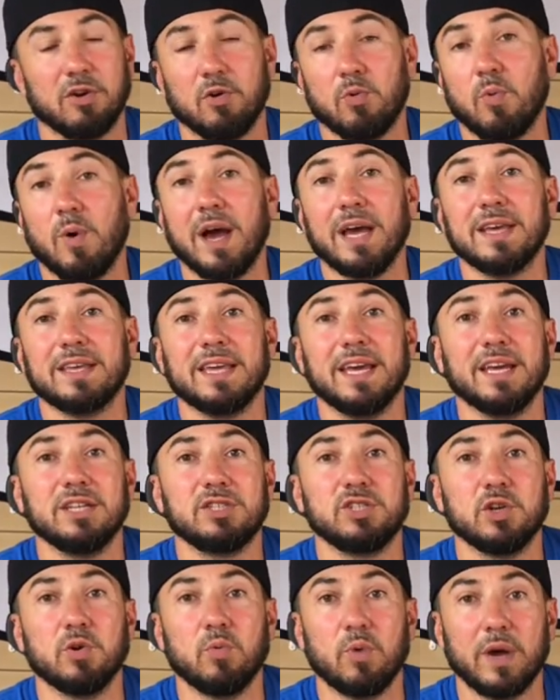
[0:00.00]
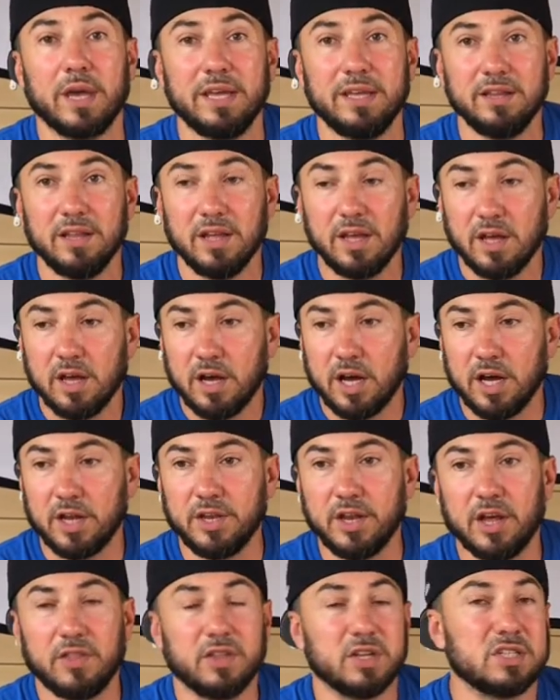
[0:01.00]
Why can't you wait
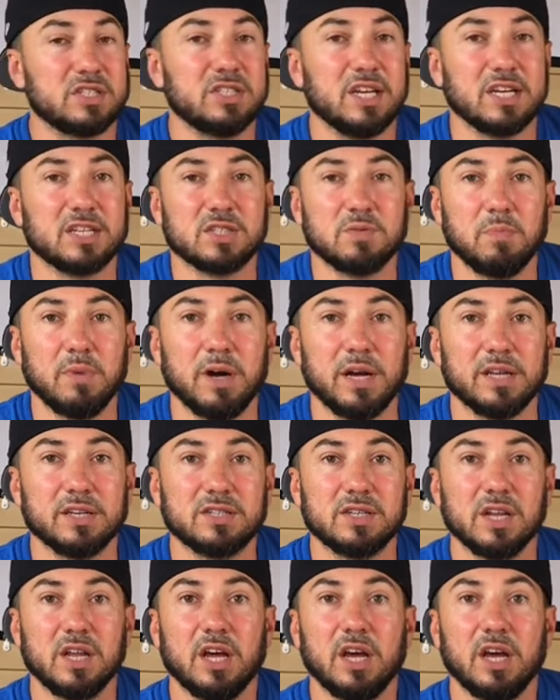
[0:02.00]
another 6 months